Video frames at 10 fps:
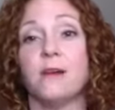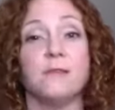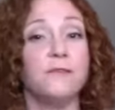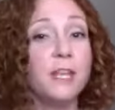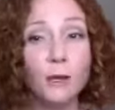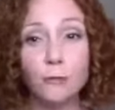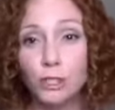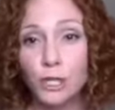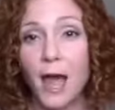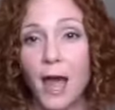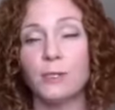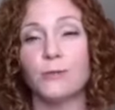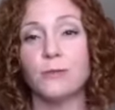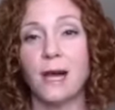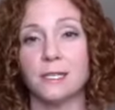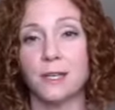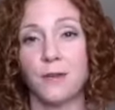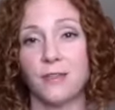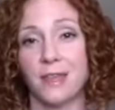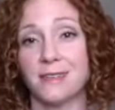video chat. We do lots of
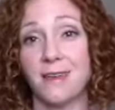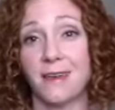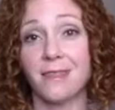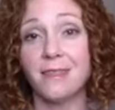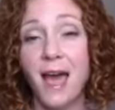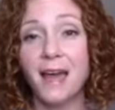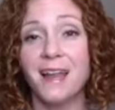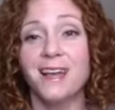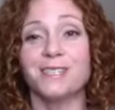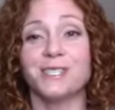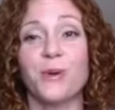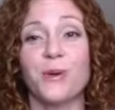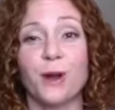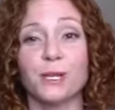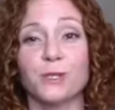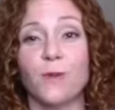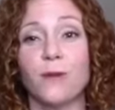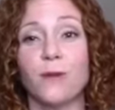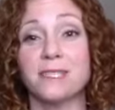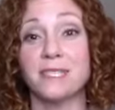different things like that. So it works well
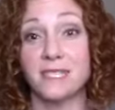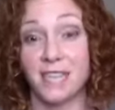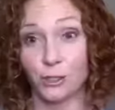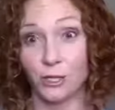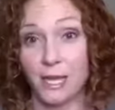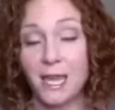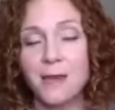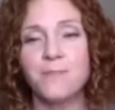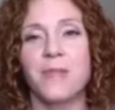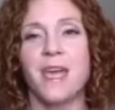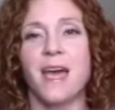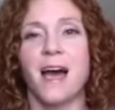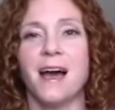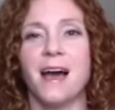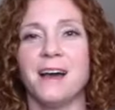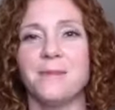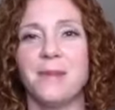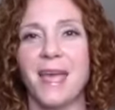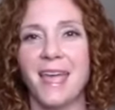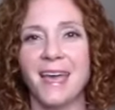with scheduling.
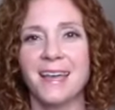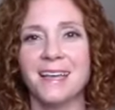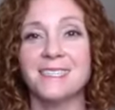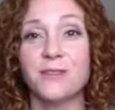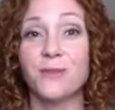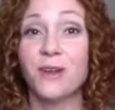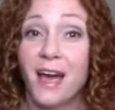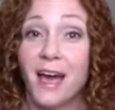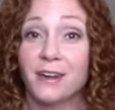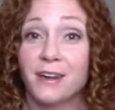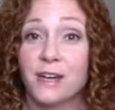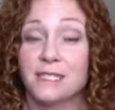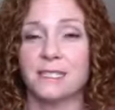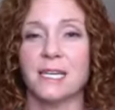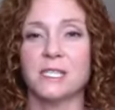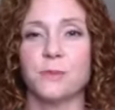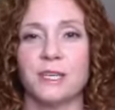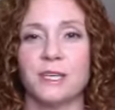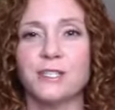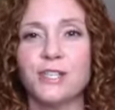And we've had great success with
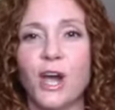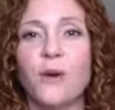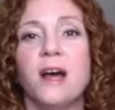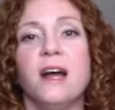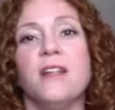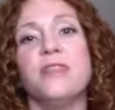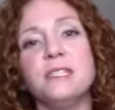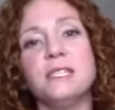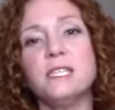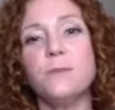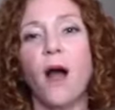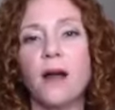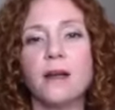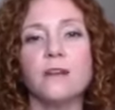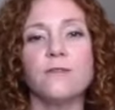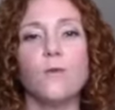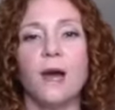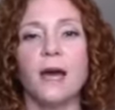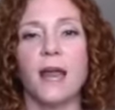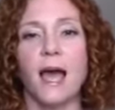it. So this is part of
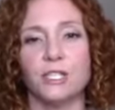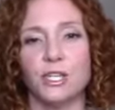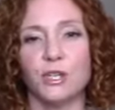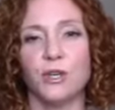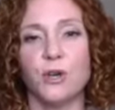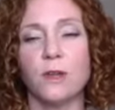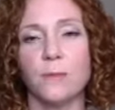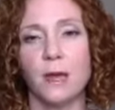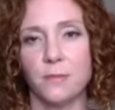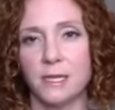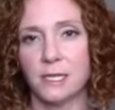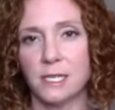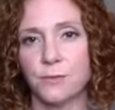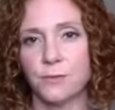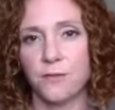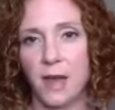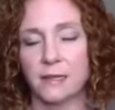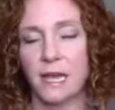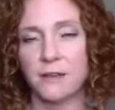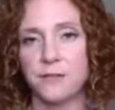what I do with my business, Refine
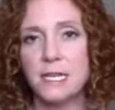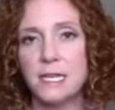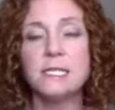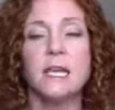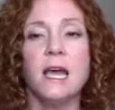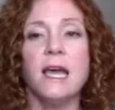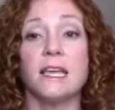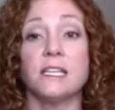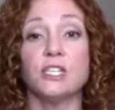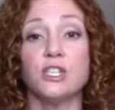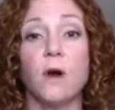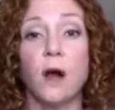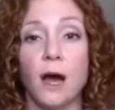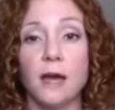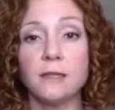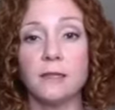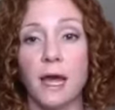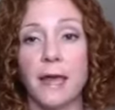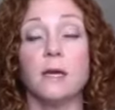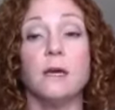Life Fitness, is do
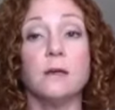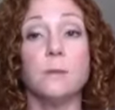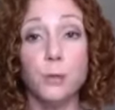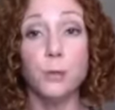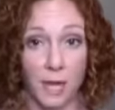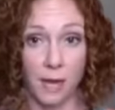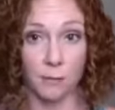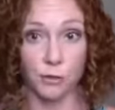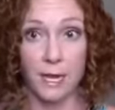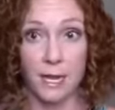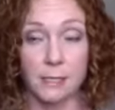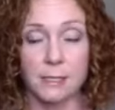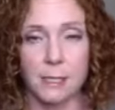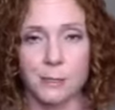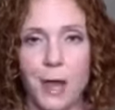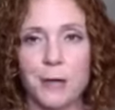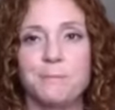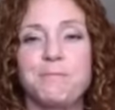online boot camp trainings as well.